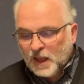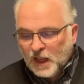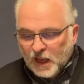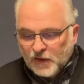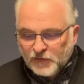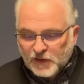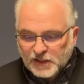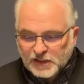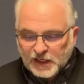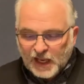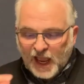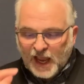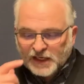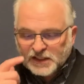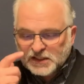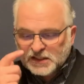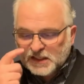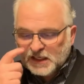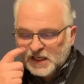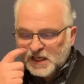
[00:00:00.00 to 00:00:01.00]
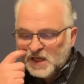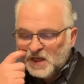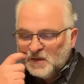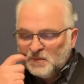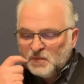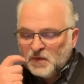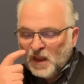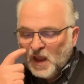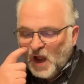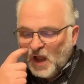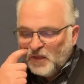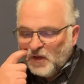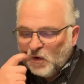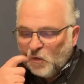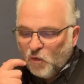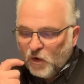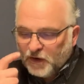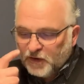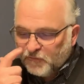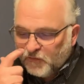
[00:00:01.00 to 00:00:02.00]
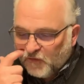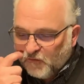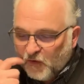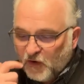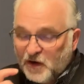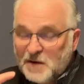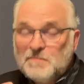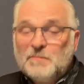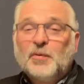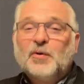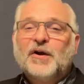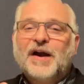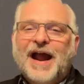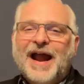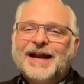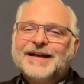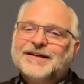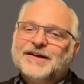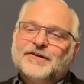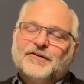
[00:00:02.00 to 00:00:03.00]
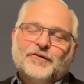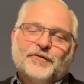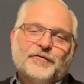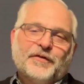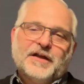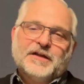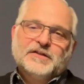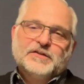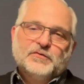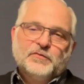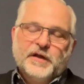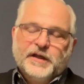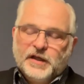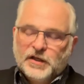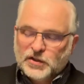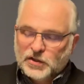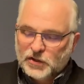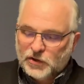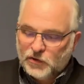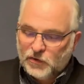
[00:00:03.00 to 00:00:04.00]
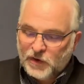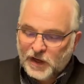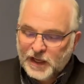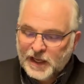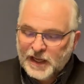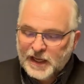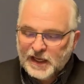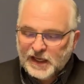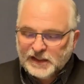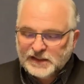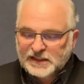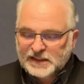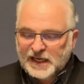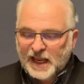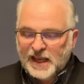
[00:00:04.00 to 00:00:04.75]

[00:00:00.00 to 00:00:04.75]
And then lastly, I think one of the very practical things we can do is